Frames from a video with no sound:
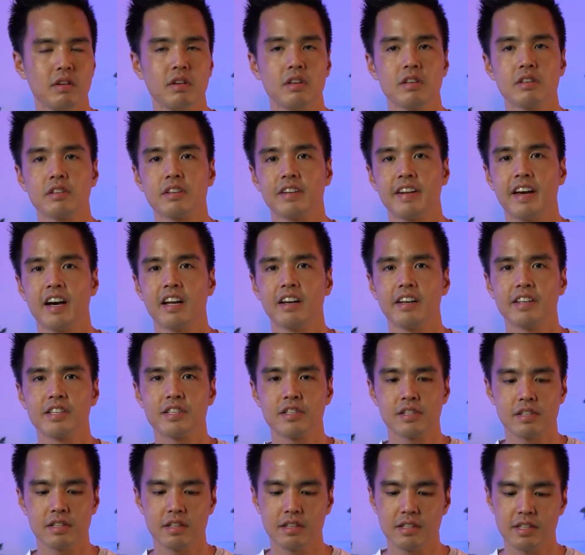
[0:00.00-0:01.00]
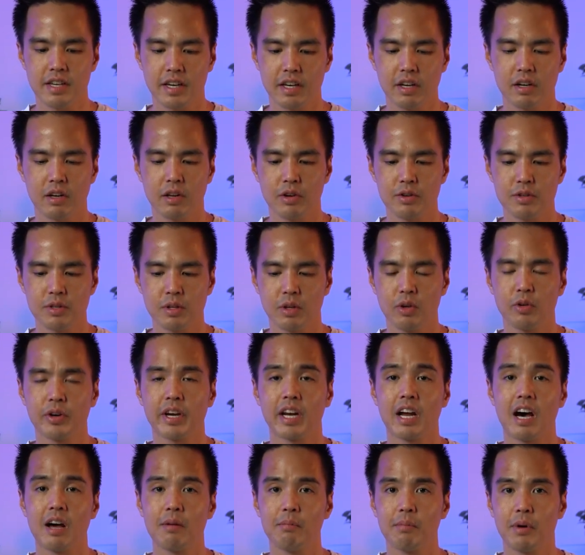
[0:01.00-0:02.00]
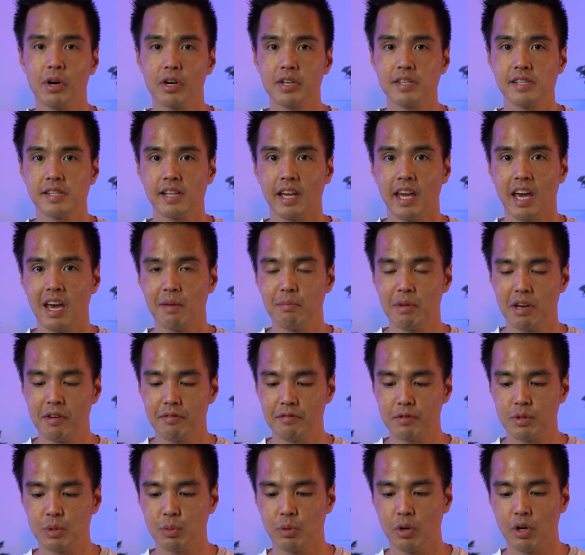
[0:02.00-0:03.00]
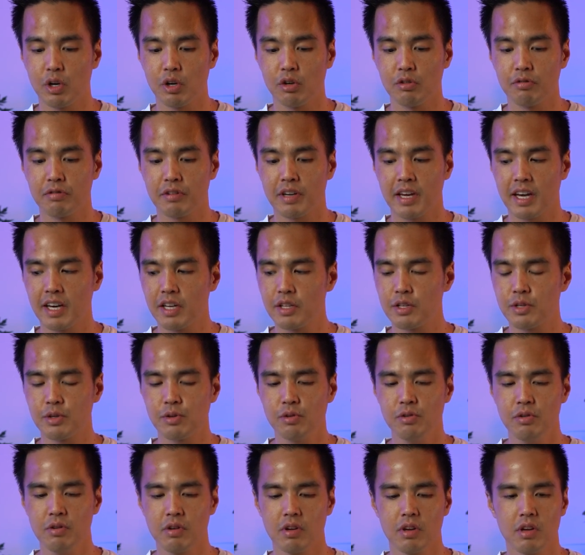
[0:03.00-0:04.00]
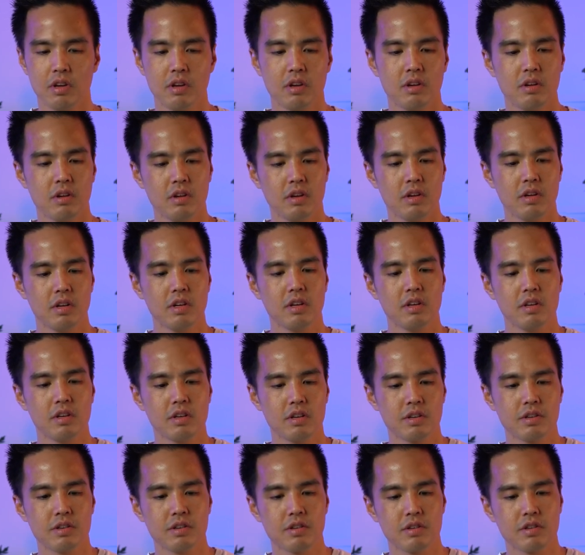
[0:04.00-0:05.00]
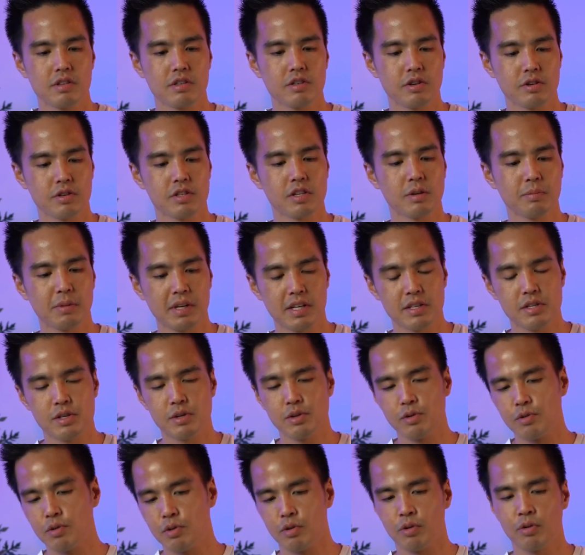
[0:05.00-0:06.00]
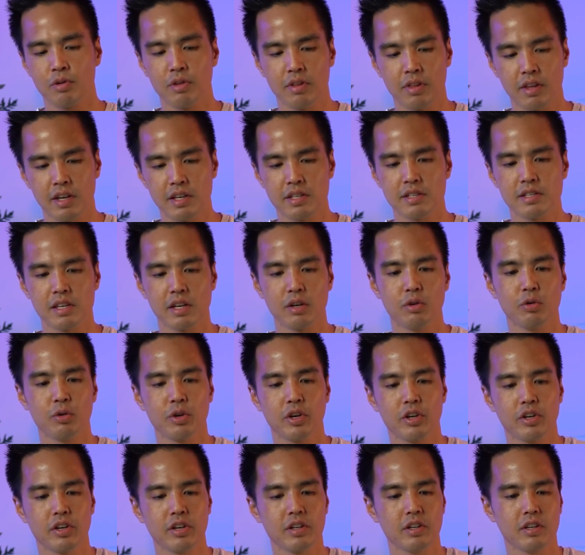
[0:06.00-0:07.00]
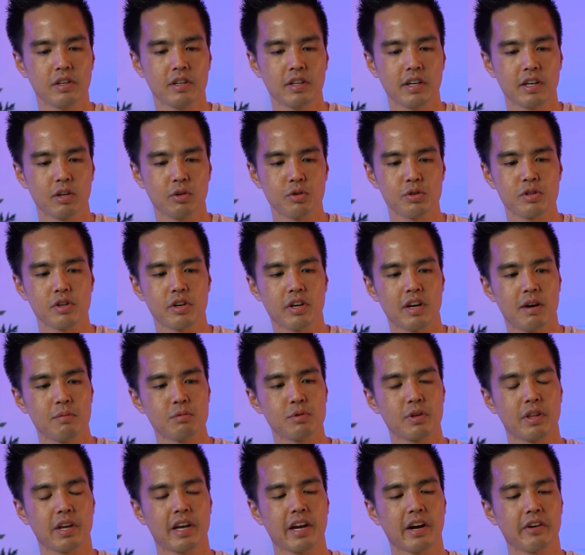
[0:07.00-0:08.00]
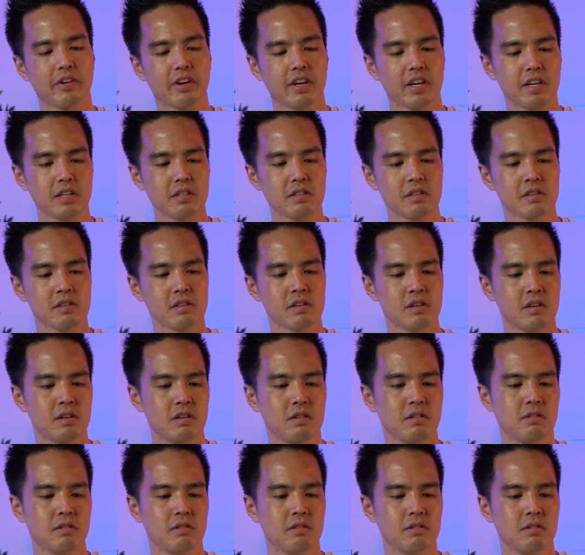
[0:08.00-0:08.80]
So now let's take a closer look and unbox the MF12 K2. So similar to the single unit, it also comes with a carry case.